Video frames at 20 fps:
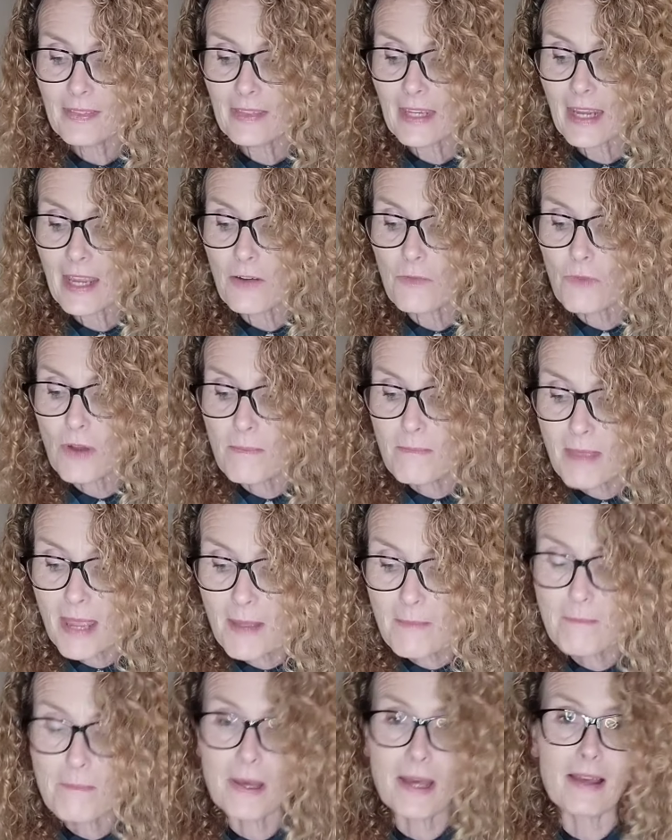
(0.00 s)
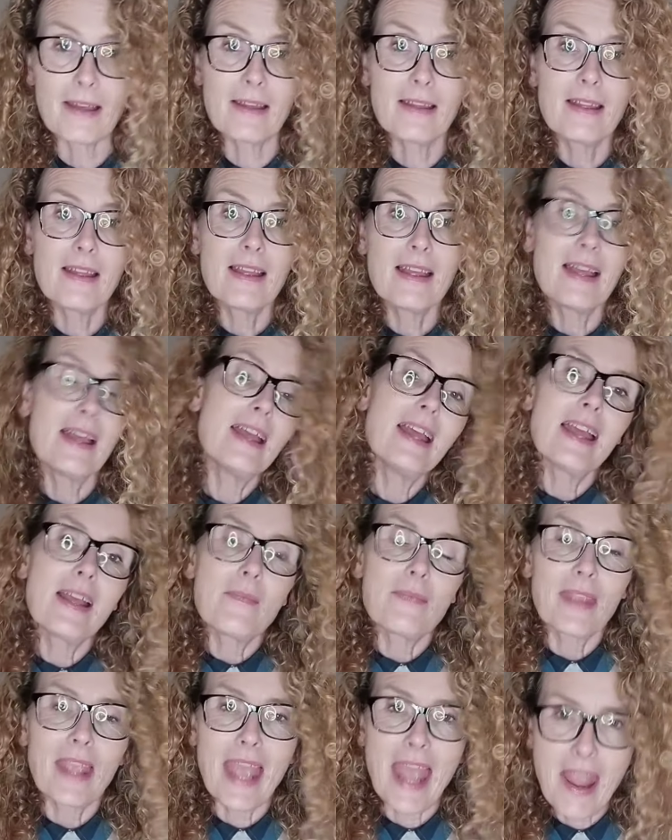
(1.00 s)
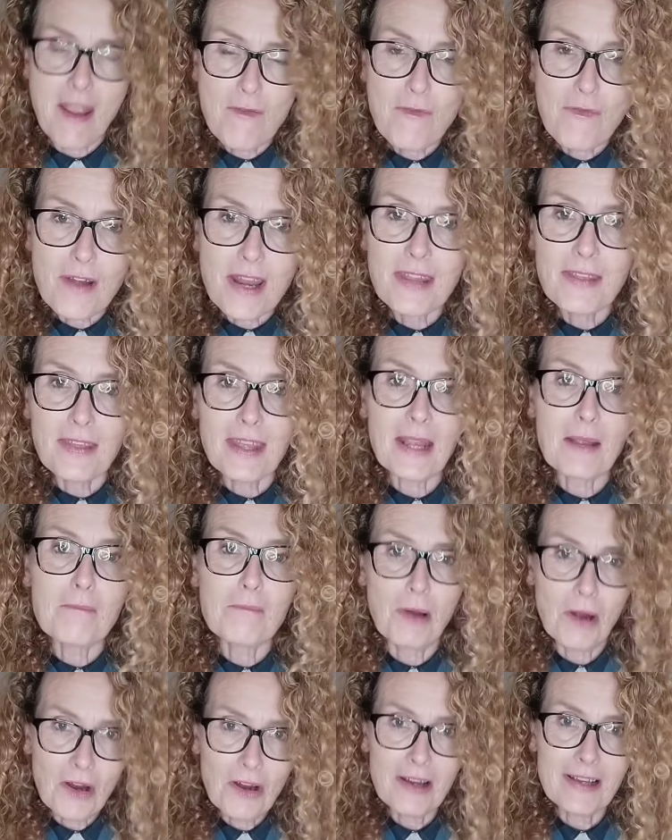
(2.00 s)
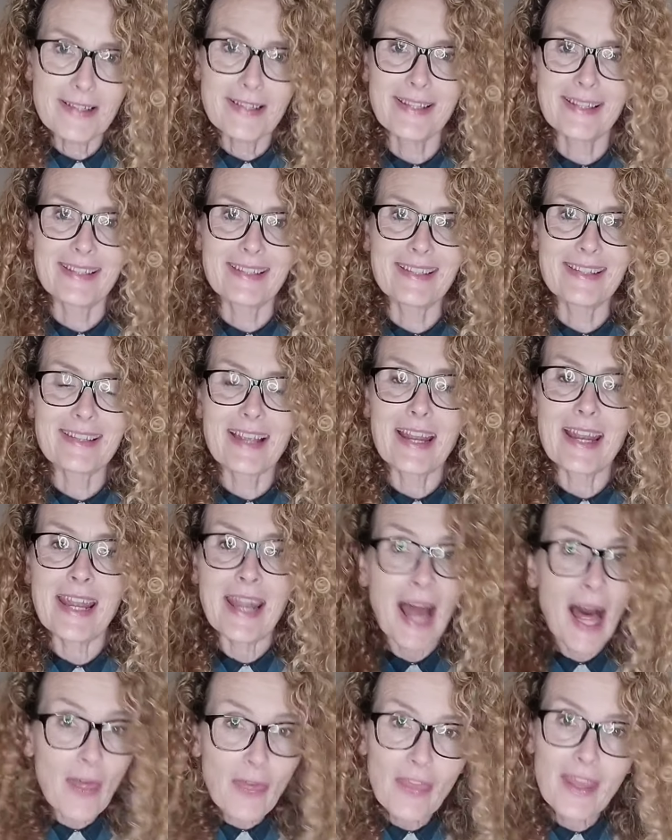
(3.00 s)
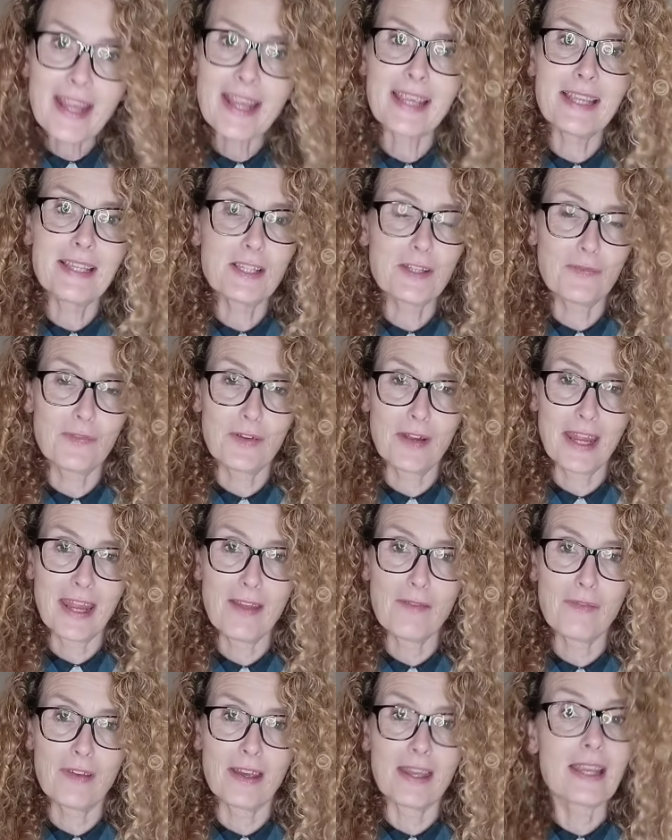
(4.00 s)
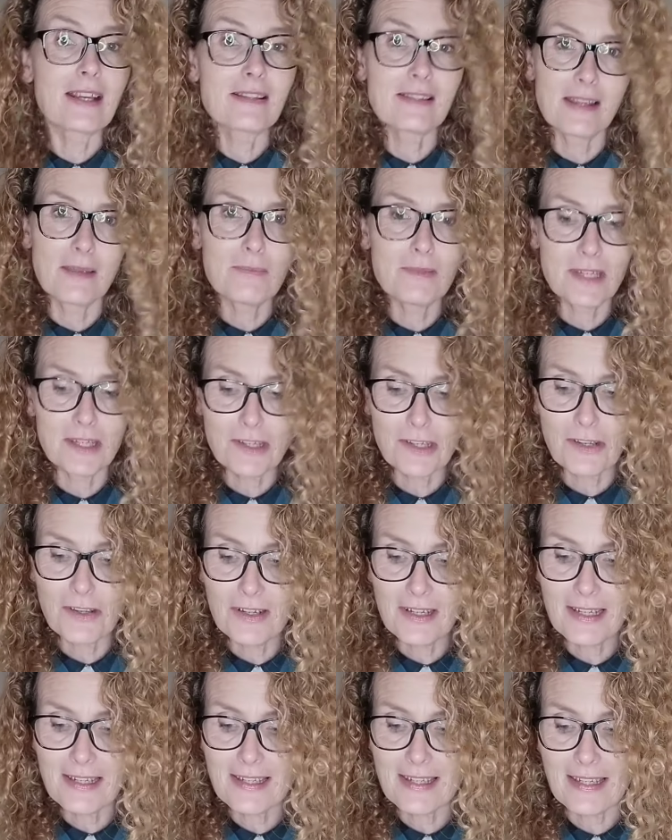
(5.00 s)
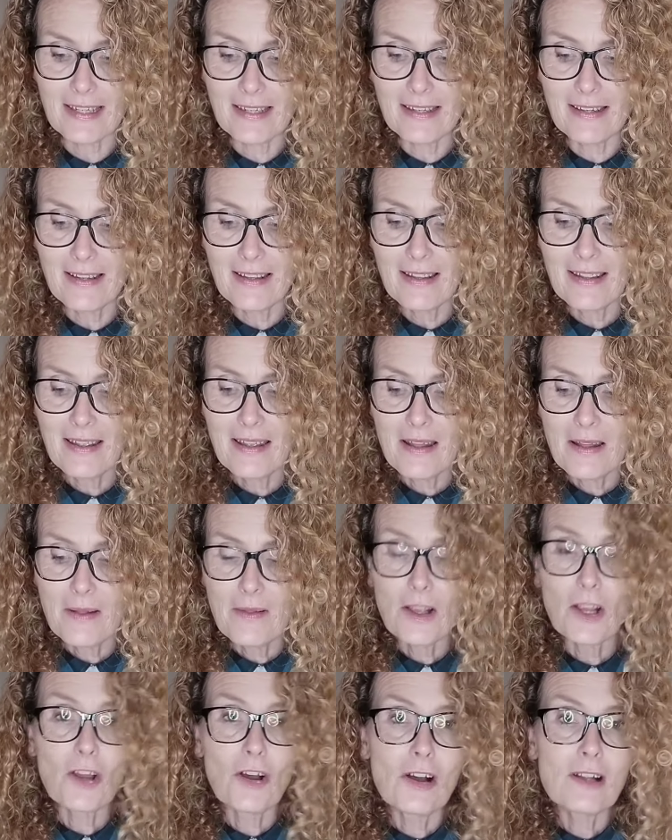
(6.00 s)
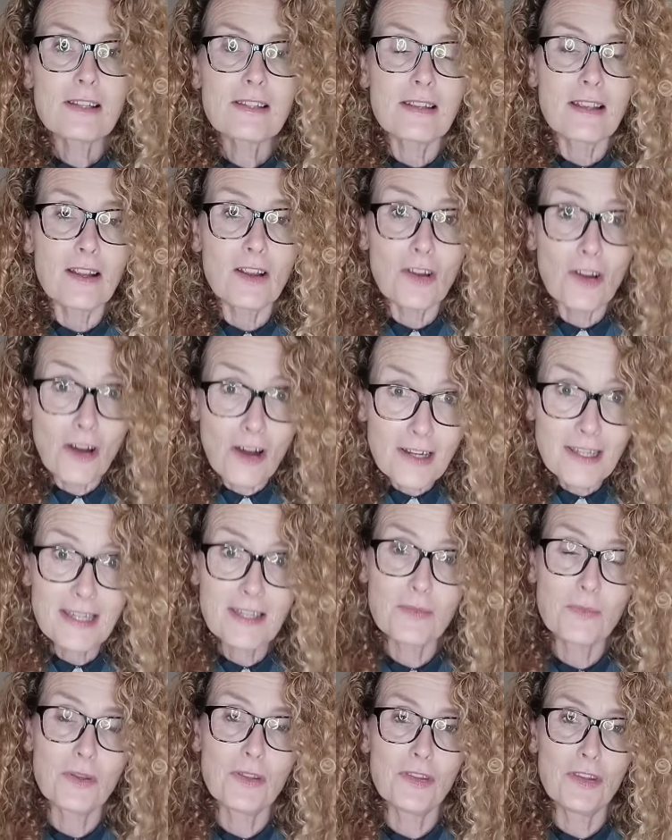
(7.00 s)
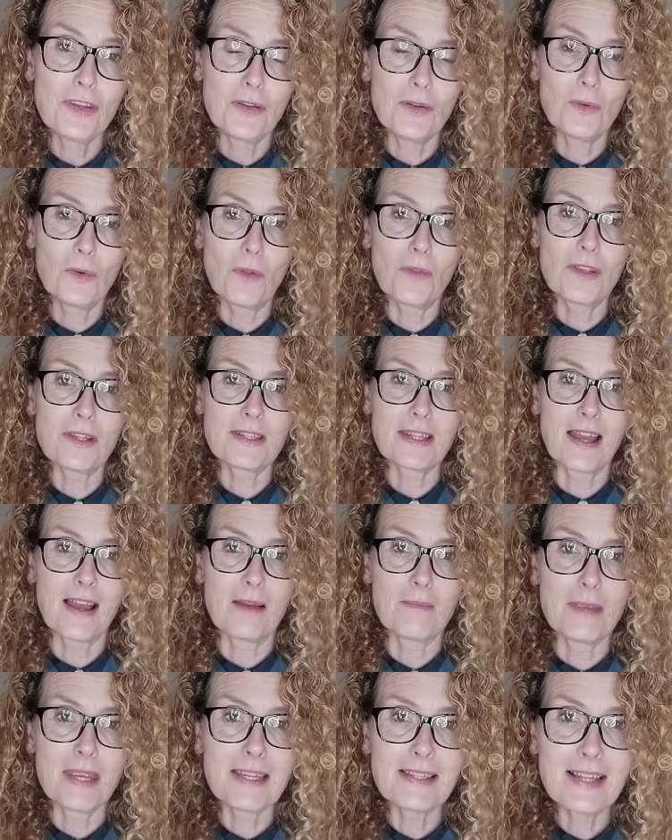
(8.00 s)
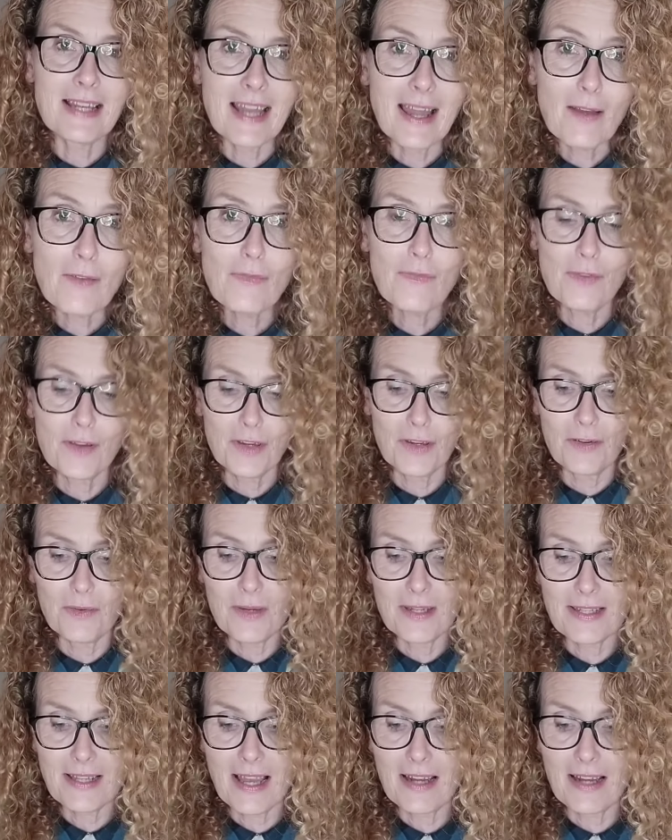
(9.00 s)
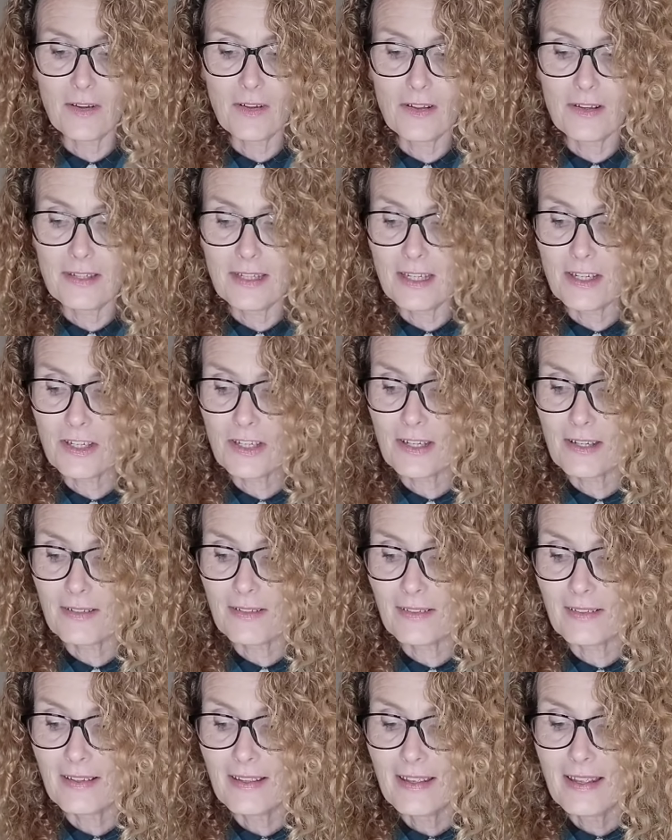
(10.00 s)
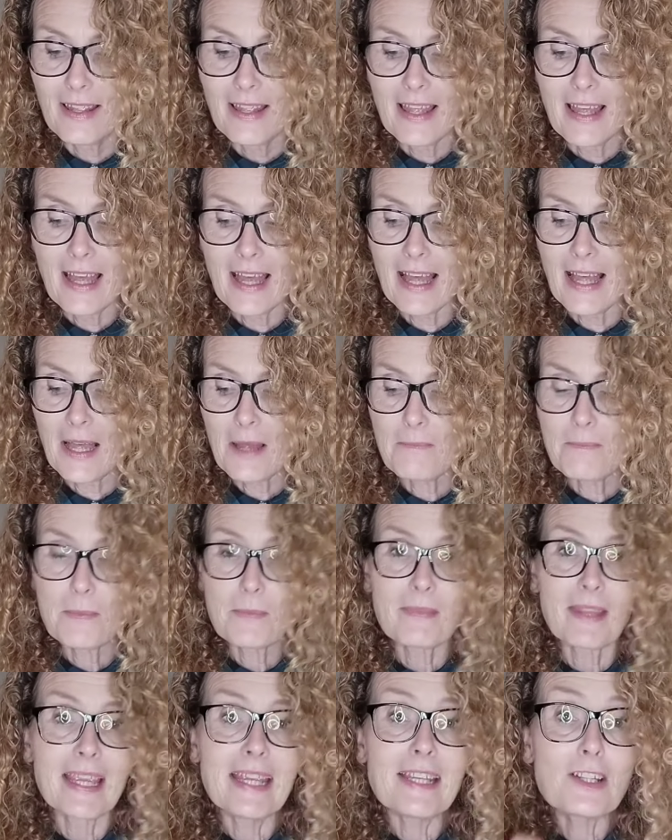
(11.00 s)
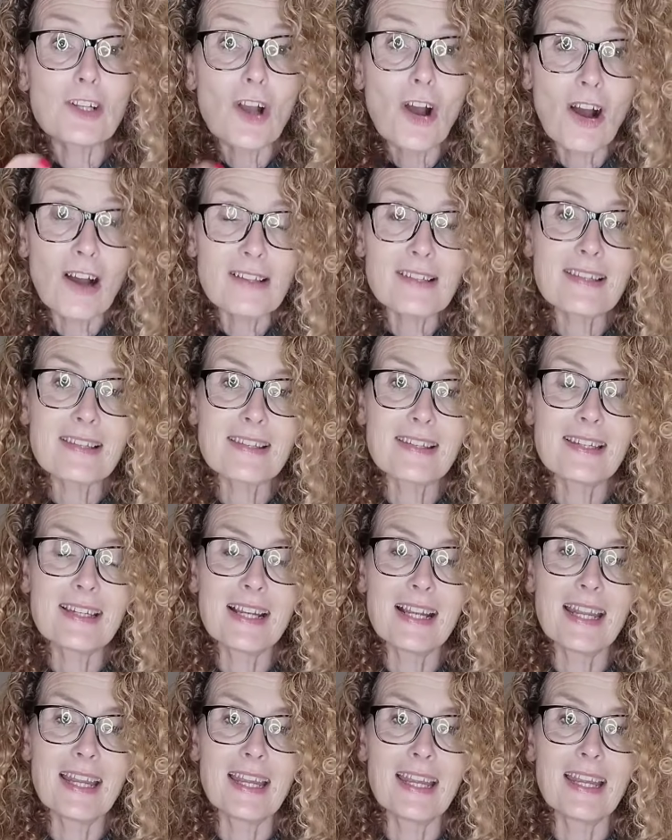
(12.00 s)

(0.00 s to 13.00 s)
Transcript: Remember, everything passes. Nothing is forever except eternity. God is with you all the time. His love for you is unconditional. He's constantly